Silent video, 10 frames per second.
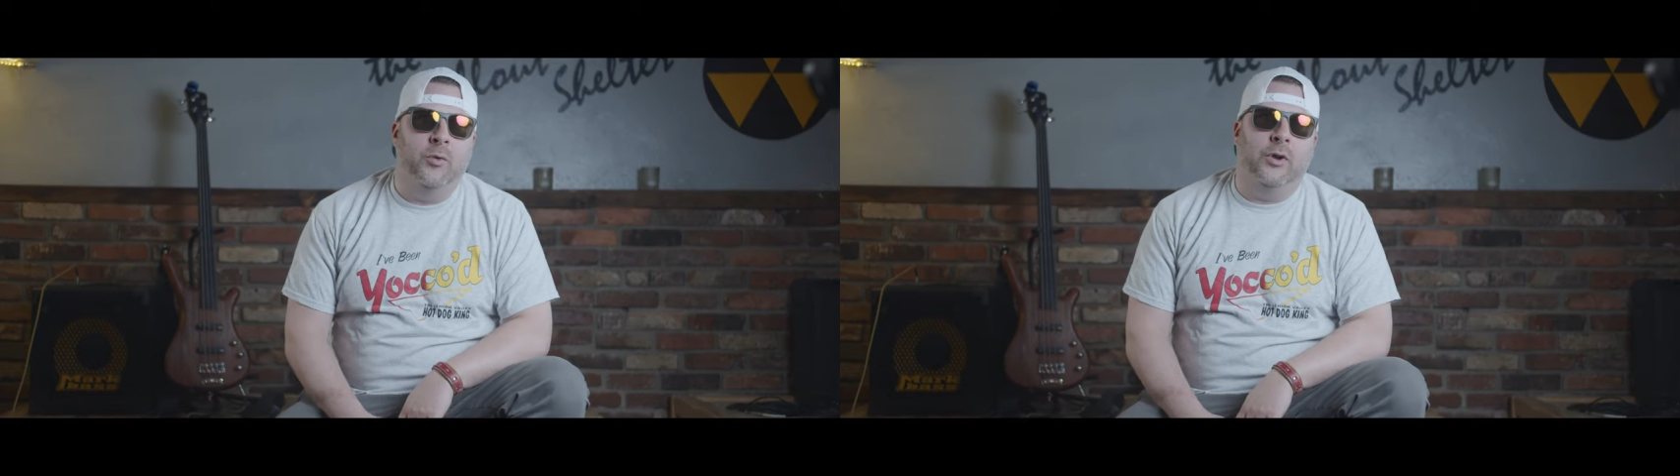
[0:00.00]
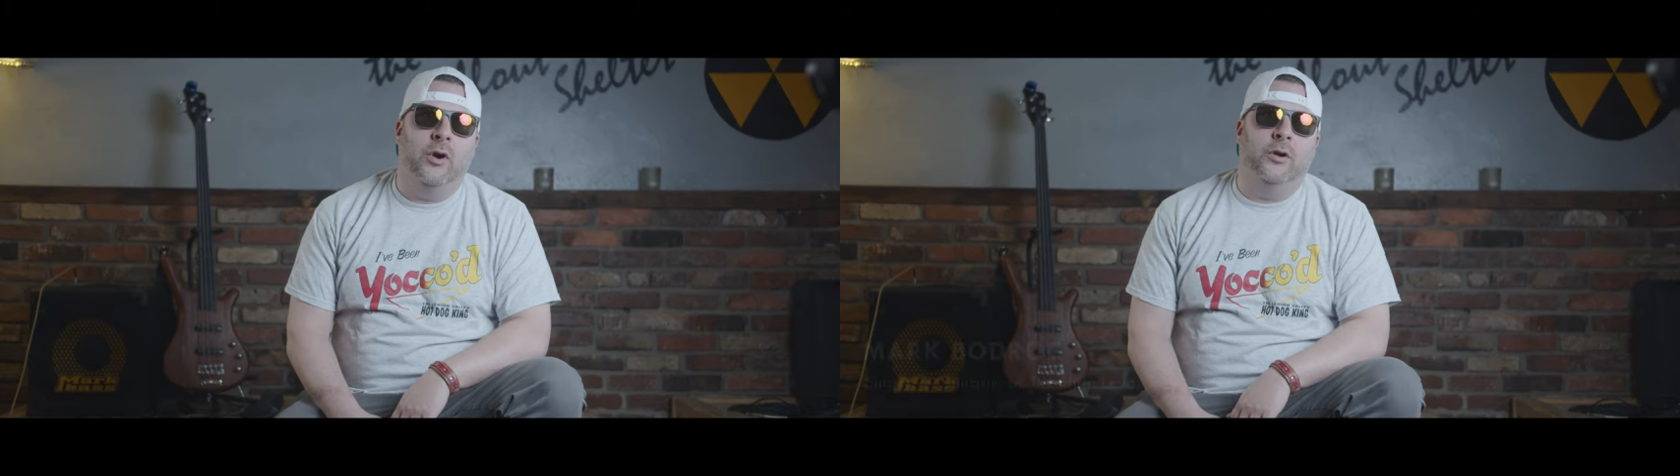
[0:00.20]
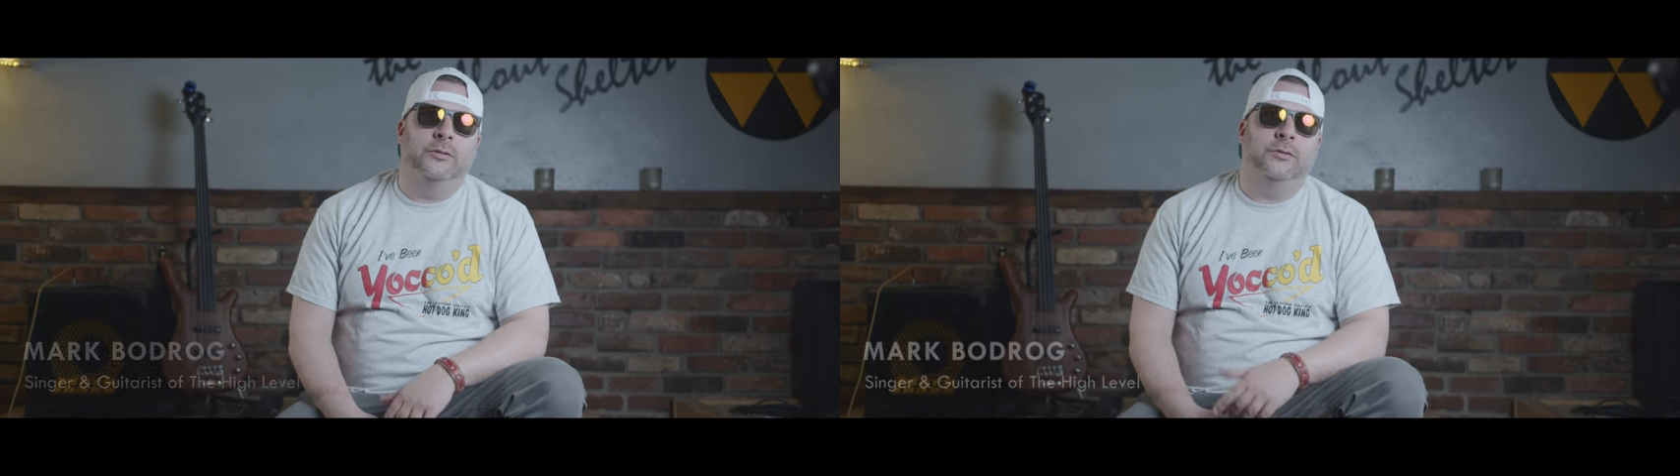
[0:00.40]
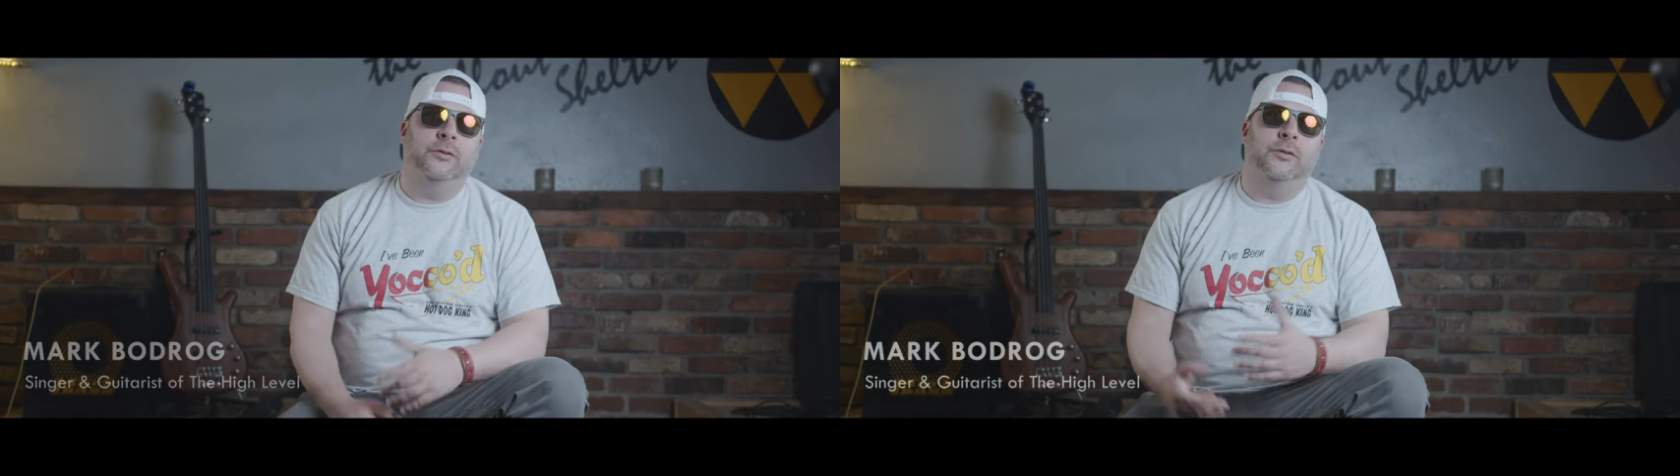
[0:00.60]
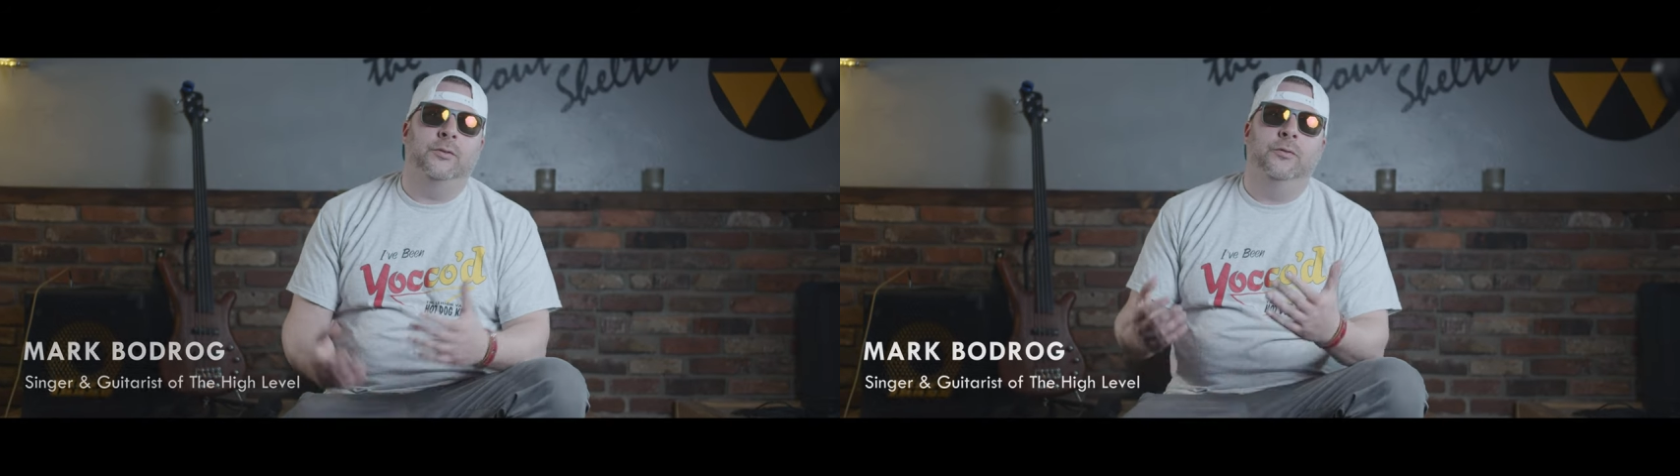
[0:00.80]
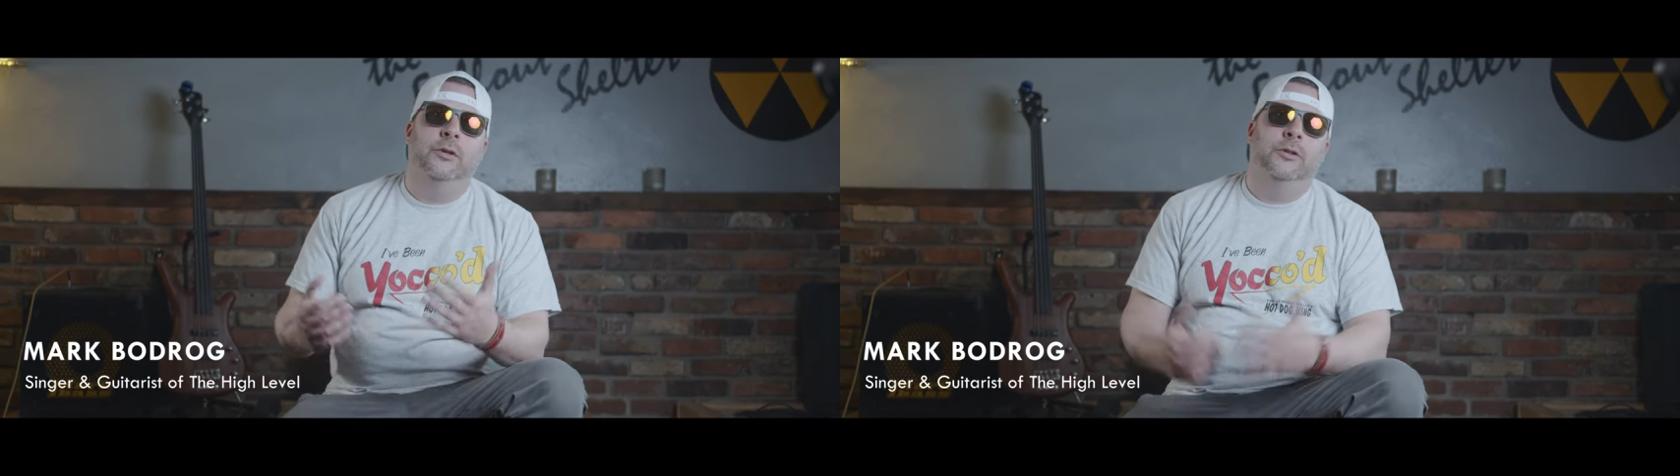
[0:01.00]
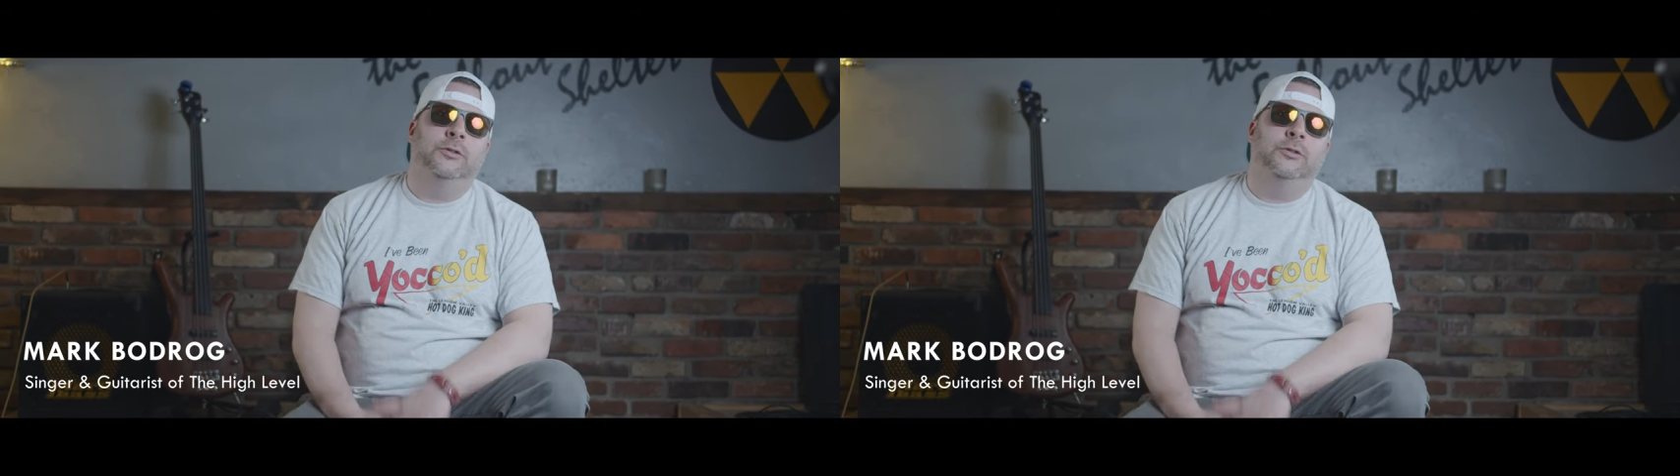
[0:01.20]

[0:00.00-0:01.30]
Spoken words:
regards to,